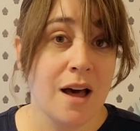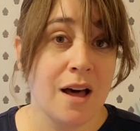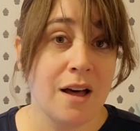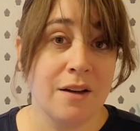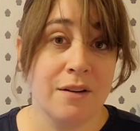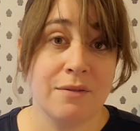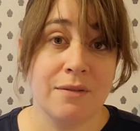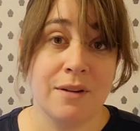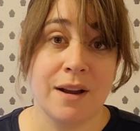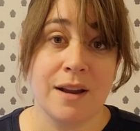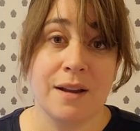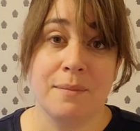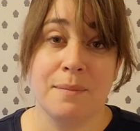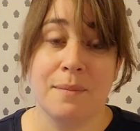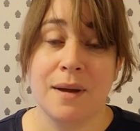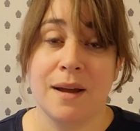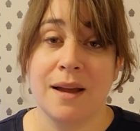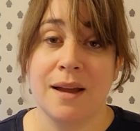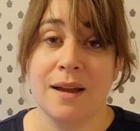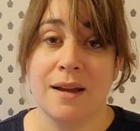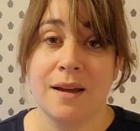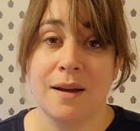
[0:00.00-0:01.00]
I'll write
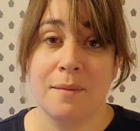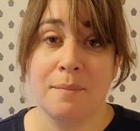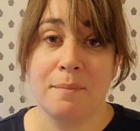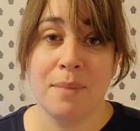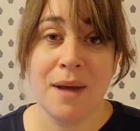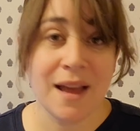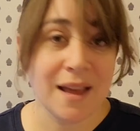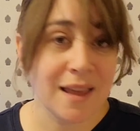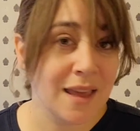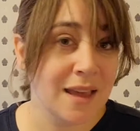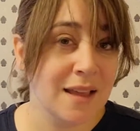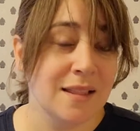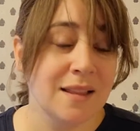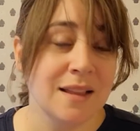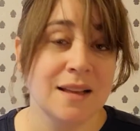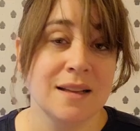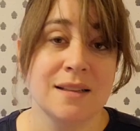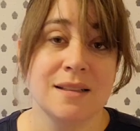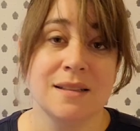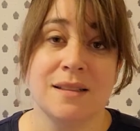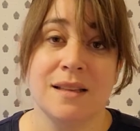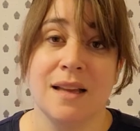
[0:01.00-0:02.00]
my packing
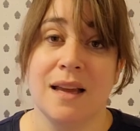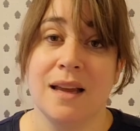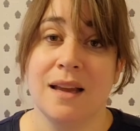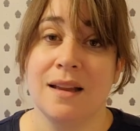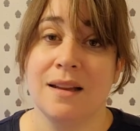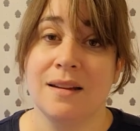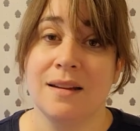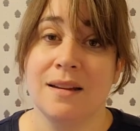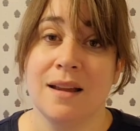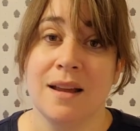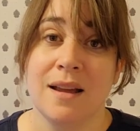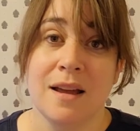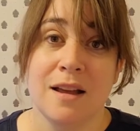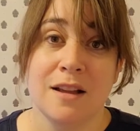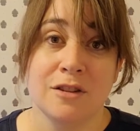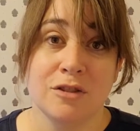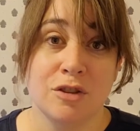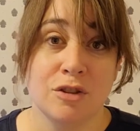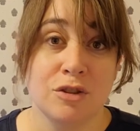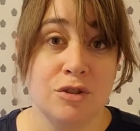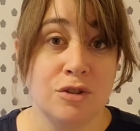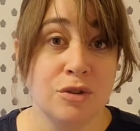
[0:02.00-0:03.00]
list and
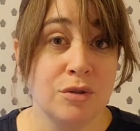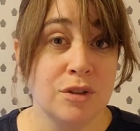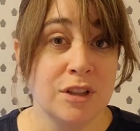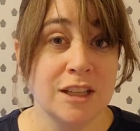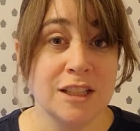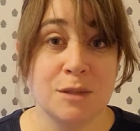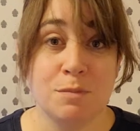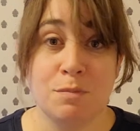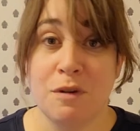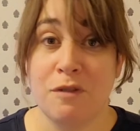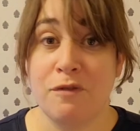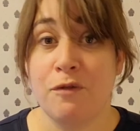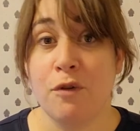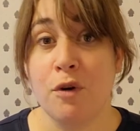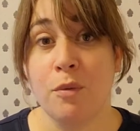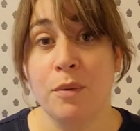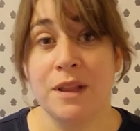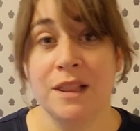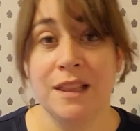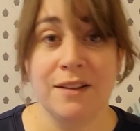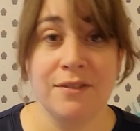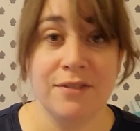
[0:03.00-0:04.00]
to-do list
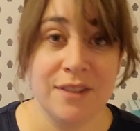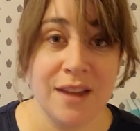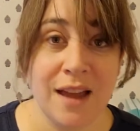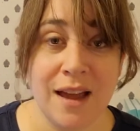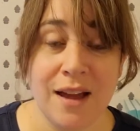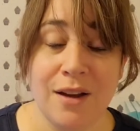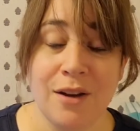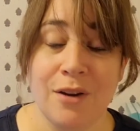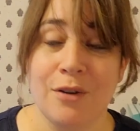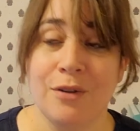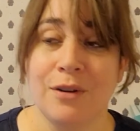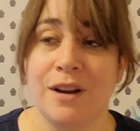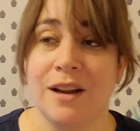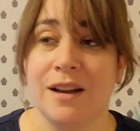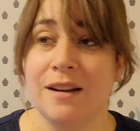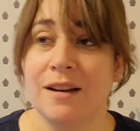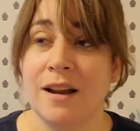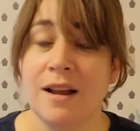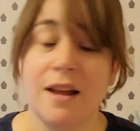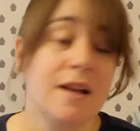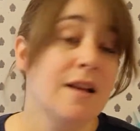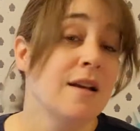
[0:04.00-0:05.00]
before we leave town.
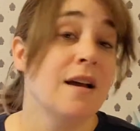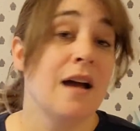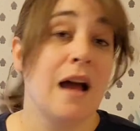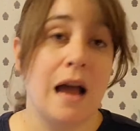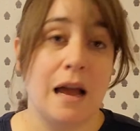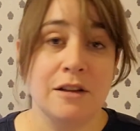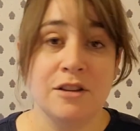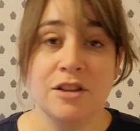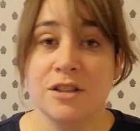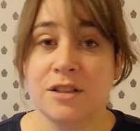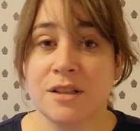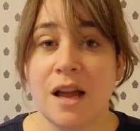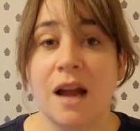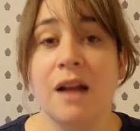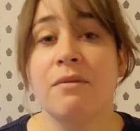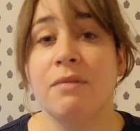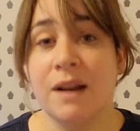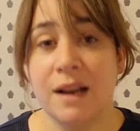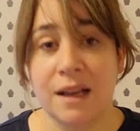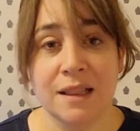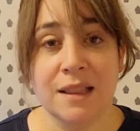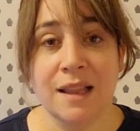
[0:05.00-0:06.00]
And I
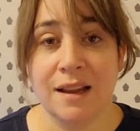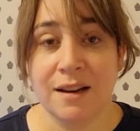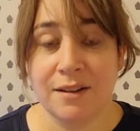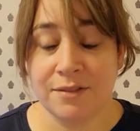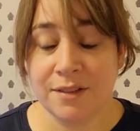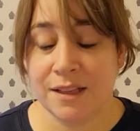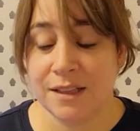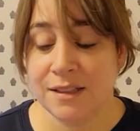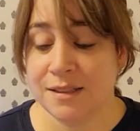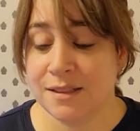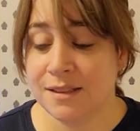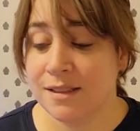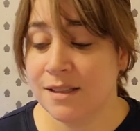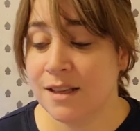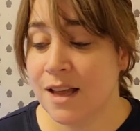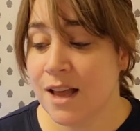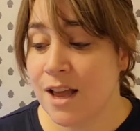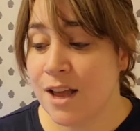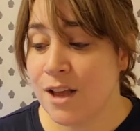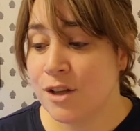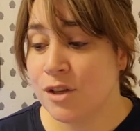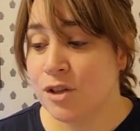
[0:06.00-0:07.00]
write a lot of lists.
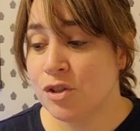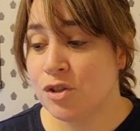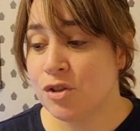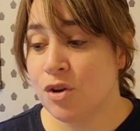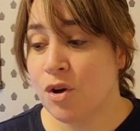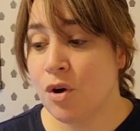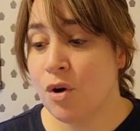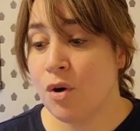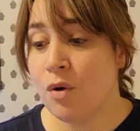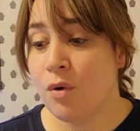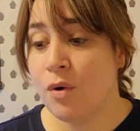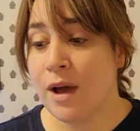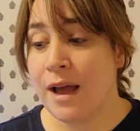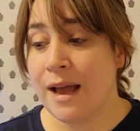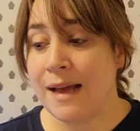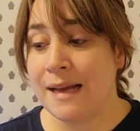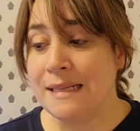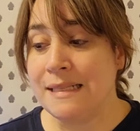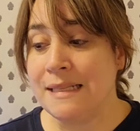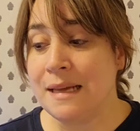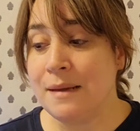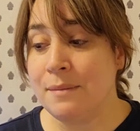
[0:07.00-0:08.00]
So
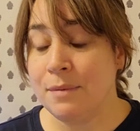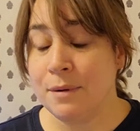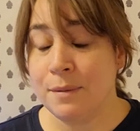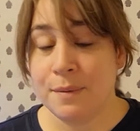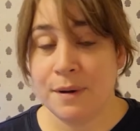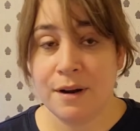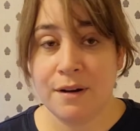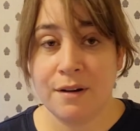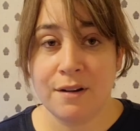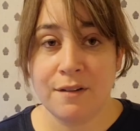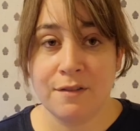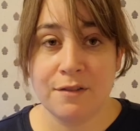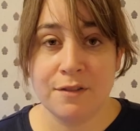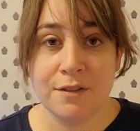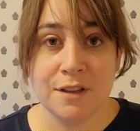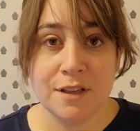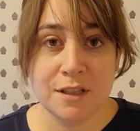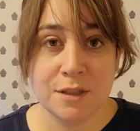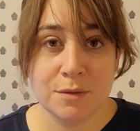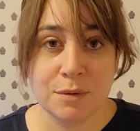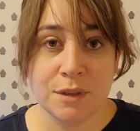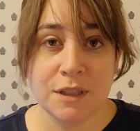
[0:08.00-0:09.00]
as I'm preparing for
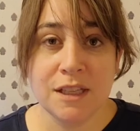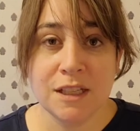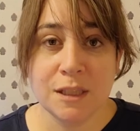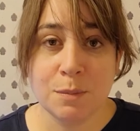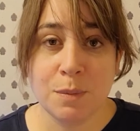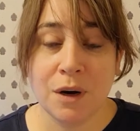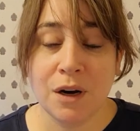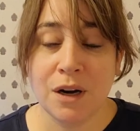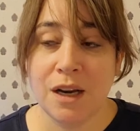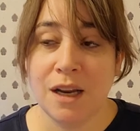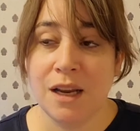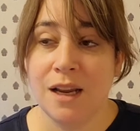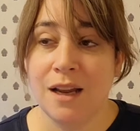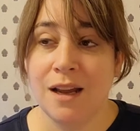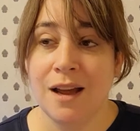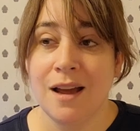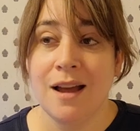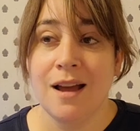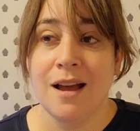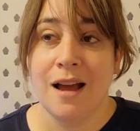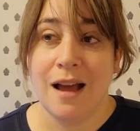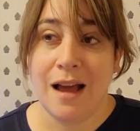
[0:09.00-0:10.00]
this release
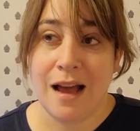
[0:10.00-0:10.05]
party,